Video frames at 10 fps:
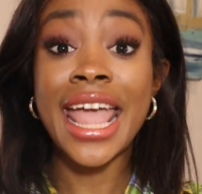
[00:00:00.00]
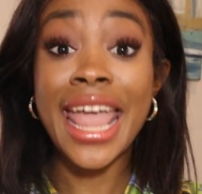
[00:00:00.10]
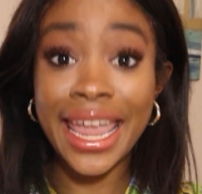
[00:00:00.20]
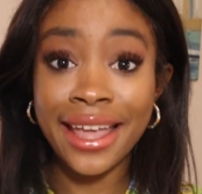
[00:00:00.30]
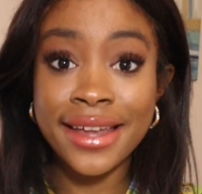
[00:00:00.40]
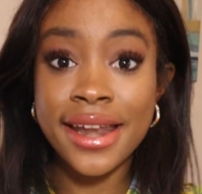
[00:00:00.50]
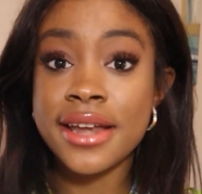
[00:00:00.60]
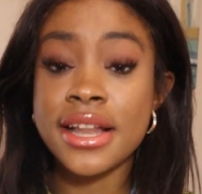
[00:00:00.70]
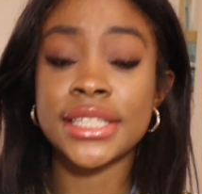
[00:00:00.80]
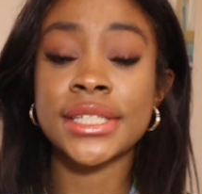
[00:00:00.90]

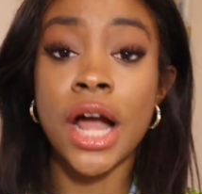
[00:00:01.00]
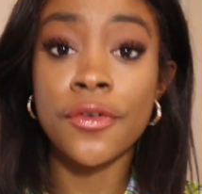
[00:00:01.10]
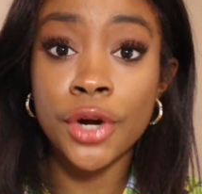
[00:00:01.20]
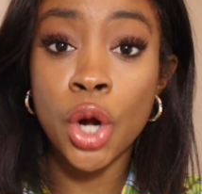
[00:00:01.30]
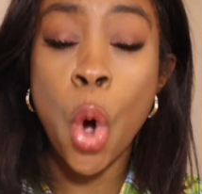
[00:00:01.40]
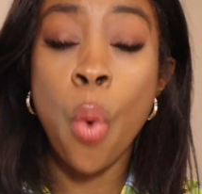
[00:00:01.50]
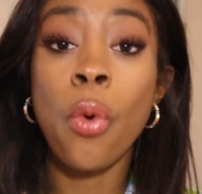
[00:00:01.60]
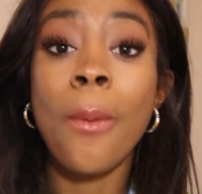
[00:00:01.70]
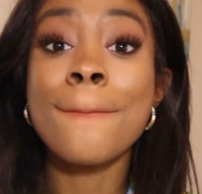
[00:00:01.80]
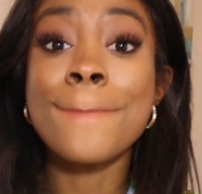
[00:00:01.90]
And Discover
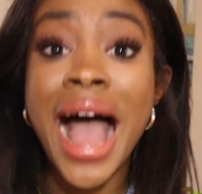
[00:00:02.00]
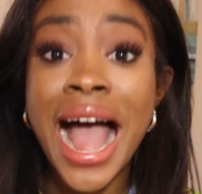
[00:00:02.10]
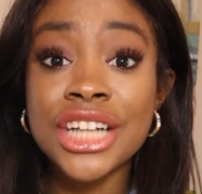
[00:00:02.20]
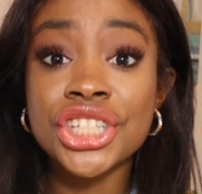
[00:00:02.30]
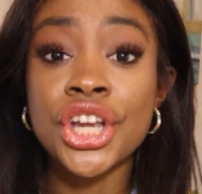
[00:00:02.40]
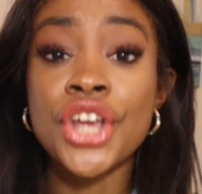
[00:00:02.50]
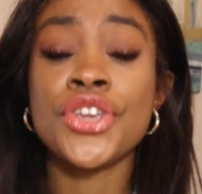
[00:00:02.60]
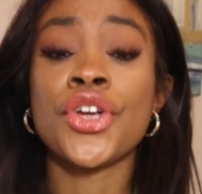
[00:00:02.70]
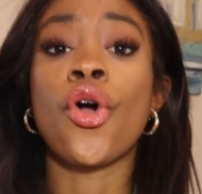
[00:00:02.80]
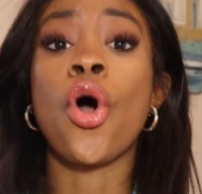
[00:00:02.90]
will match
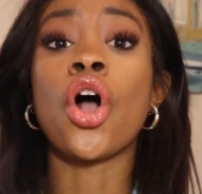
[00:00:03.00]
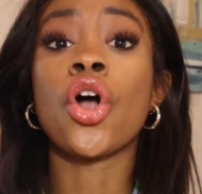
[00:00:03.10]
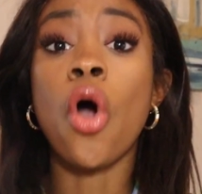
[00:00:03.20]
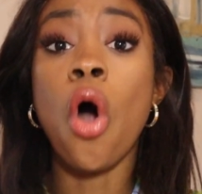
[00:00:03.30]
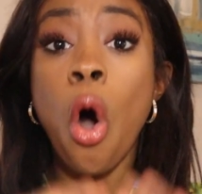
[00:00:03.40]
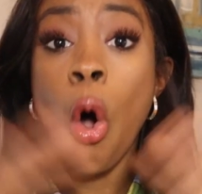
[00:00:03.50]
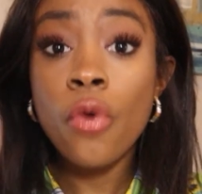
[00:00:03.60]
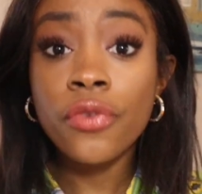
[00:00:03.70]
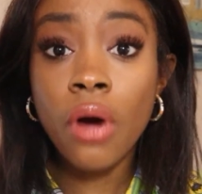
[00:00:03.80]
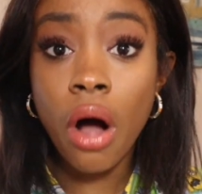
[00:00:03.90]
your
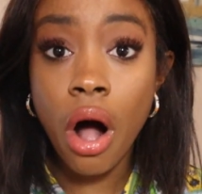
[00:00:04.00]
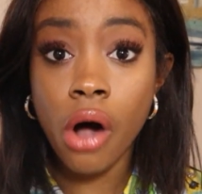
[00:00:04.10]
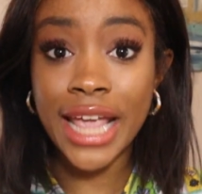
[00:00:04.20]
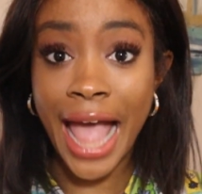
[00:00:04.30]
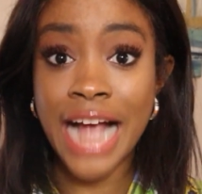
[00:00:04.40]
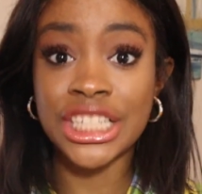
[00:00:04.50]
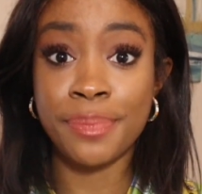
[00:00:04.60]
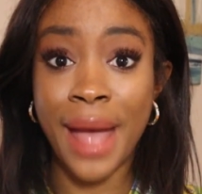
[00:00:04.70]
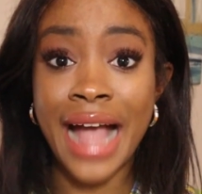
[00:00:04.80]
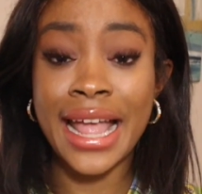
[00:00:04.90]
overall cash
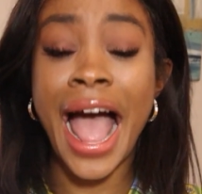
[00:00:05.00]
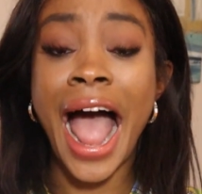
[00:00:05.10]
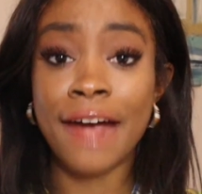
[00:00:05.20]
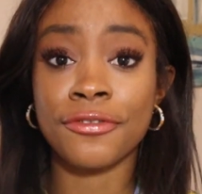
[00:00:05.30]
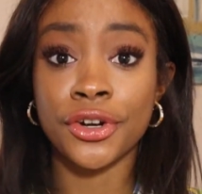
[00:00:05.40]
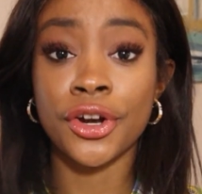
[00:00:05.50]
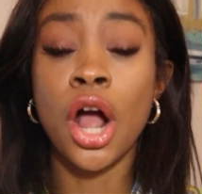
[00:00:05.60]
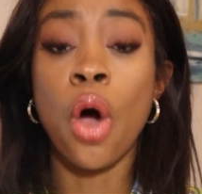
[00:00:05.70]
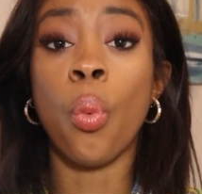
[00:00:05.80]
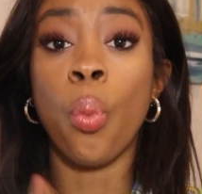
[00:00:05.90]
back after
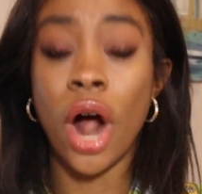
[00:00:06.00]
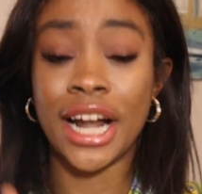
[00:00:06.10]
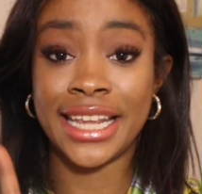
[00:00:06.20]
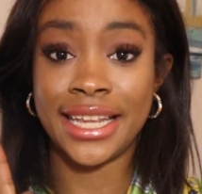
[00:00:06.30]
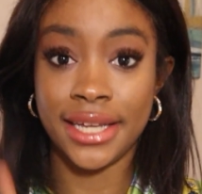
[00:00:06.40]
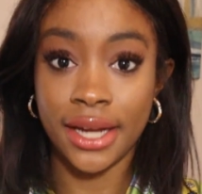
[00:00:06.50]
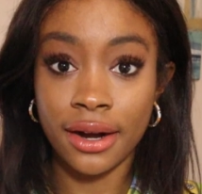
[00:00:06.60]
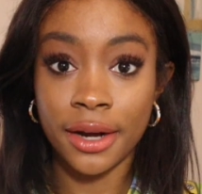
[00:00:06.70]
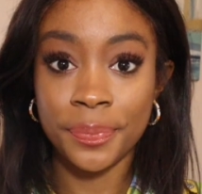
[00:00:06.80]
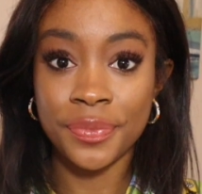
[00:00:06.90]
1
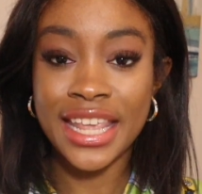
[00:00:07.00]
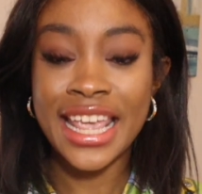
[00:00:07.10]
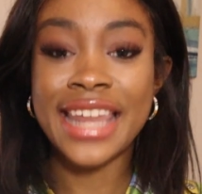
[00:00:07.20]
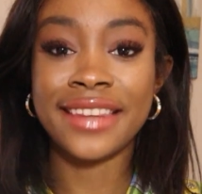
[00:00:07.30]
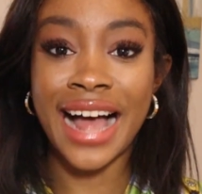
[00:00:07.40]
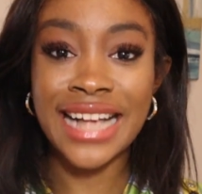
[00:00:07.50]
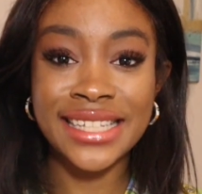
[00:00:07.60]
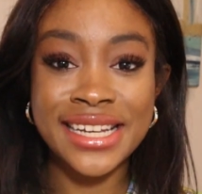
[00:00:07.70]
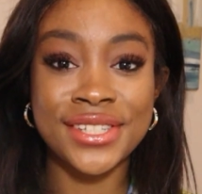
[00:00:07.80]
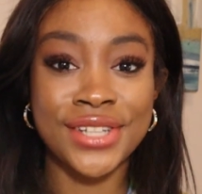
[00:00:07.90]
year. And
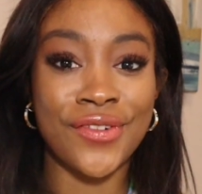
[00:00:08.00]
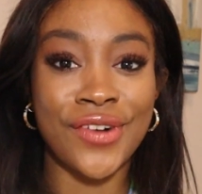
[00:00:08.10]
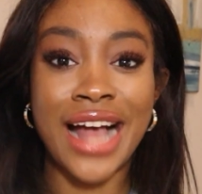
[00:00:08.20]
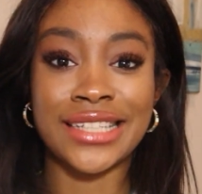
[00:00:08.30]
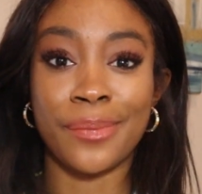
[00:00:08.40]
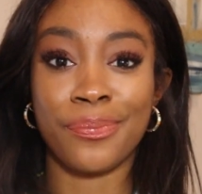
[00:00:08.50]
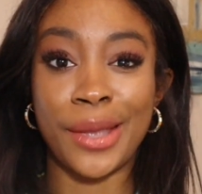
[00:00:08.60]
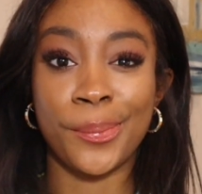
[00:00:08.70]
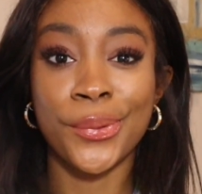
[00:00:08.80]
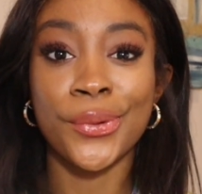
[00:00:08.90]
lastly, Discover has
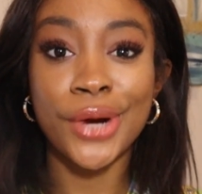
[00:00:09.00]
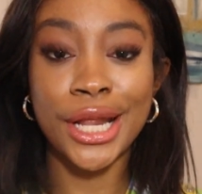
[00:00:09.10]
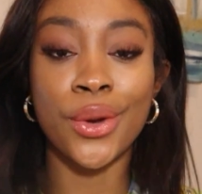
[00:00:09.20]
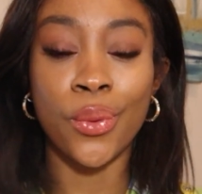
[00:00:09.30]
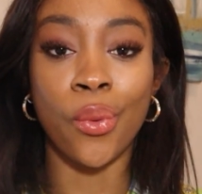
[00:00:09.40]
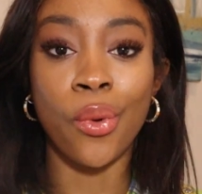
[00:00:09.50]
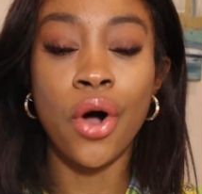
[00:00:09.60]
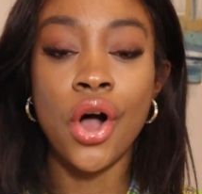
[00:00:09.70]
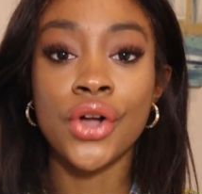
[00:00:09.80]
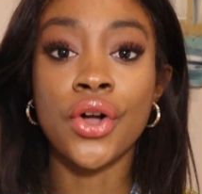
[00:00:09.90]
something pretty
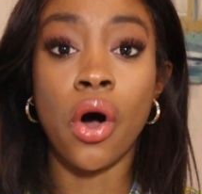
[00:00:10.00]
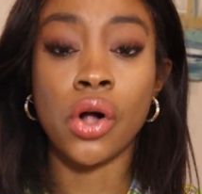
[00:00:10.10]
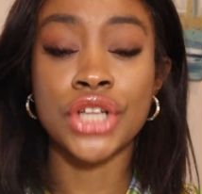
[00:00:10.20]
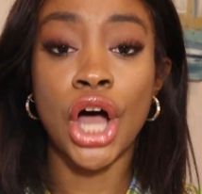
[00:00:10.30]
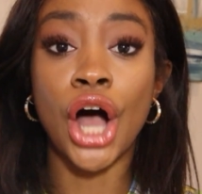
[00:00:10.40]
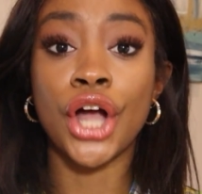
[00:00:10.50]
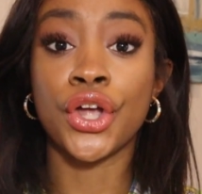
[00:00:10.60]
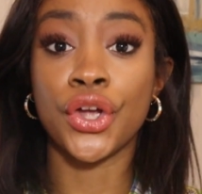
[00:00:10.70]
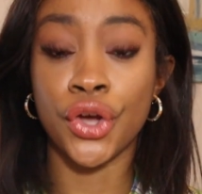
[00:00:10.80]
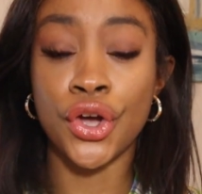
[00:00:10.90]
cool called a
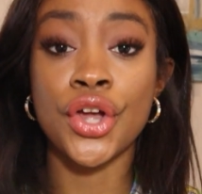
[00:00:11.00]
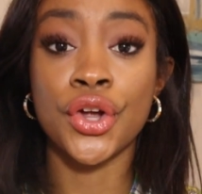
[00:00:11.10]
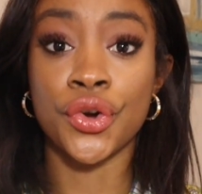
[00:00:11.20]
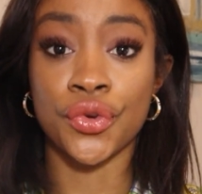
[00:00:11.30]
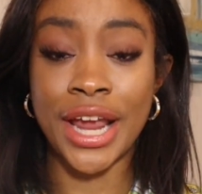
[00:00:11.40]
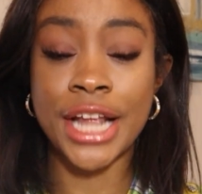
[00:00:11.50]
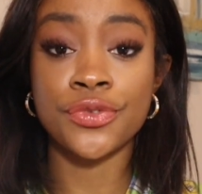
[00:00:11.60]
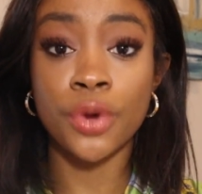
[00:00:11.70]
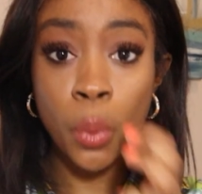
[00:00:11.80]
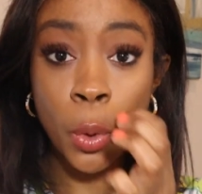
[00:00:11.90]
good
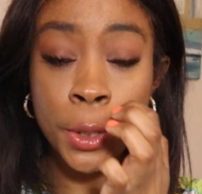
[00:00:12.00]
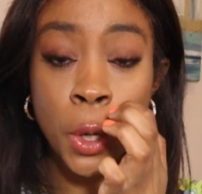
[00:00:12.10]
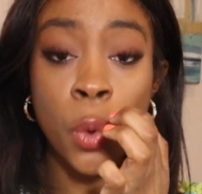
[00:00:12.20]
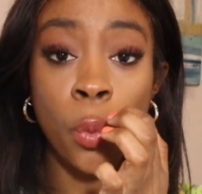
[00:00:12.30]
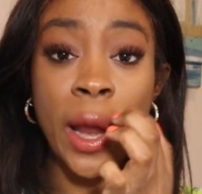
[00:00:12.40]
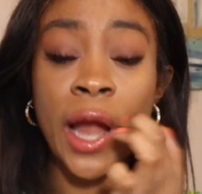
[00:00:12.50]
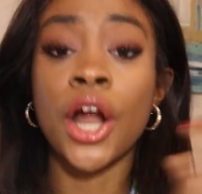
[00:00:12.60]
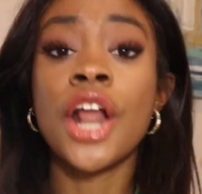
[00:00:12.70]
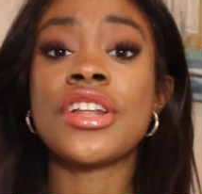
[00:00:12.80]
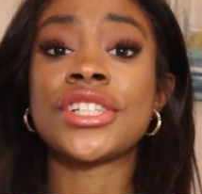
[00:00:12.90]
grades reward,
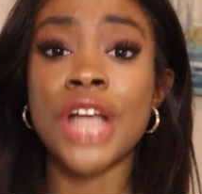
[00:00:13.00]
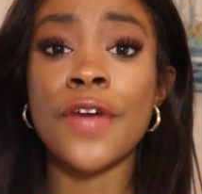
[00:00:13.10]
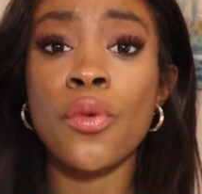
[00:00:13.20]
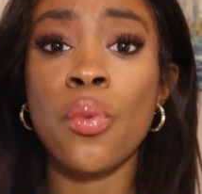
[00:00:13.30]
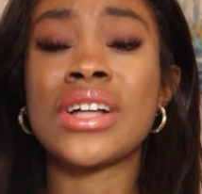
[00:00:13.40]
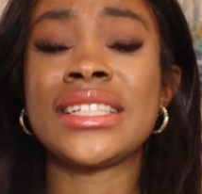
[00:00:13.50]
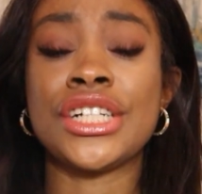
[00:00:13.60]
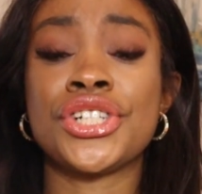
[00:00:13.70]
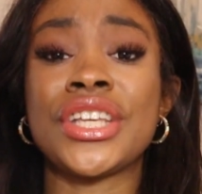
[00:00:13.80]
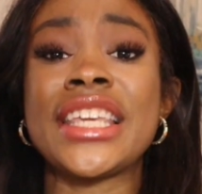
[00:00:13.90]
where Discover will
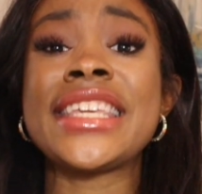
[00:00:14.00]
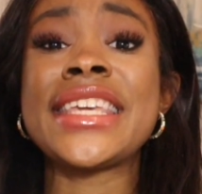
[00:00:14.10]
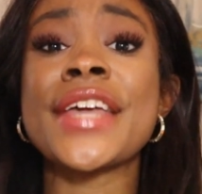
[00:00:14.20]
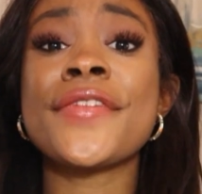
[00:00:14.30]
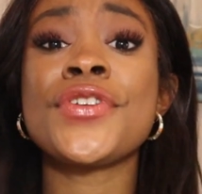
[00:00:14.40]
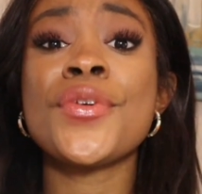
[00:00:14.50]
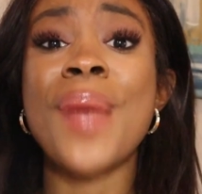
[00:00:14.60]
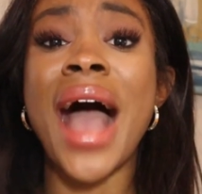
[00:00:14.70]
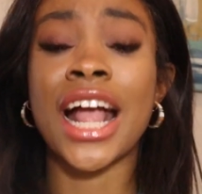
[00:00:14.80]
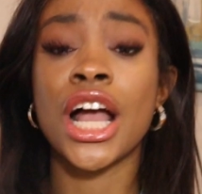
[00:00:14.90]
essentially give you
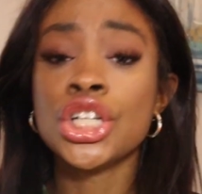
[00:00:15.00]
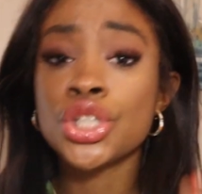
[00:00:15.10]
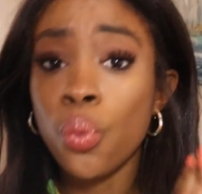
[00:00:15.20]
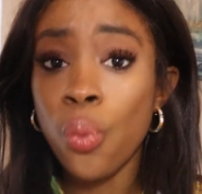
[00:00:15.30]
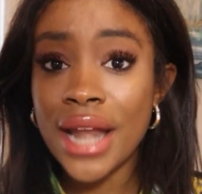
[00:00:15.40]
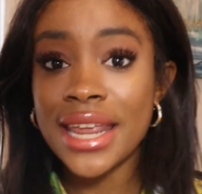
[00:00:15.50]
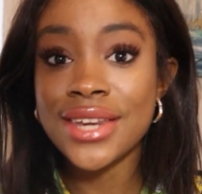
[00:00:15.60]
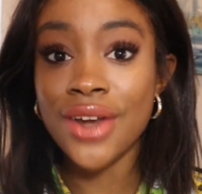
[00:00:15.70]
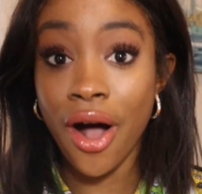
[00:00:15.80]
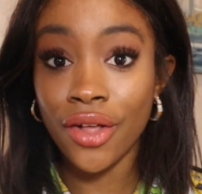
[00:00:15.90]
back
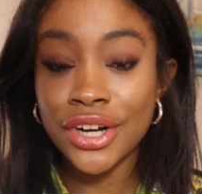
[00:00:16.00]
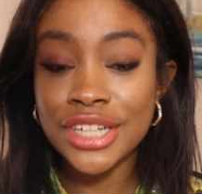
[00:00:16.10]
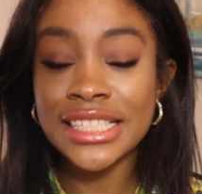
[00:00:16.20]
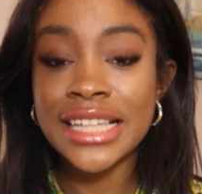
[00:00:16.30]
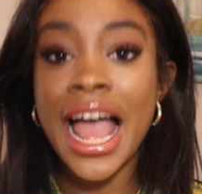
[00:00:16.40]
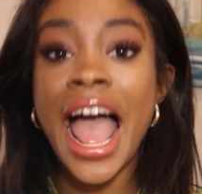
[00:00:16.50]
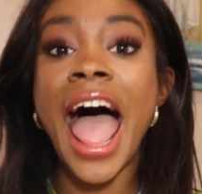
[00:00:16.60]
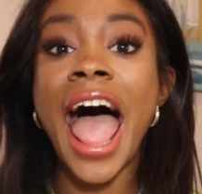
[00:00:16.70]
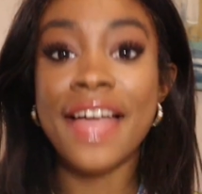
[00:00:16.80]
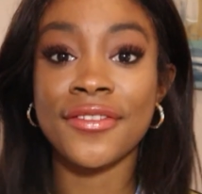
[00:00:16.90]
$20
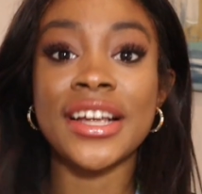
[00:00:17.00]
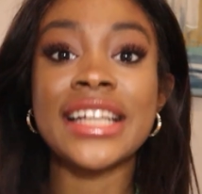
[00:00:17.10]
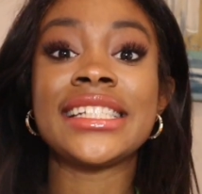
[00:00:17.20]
every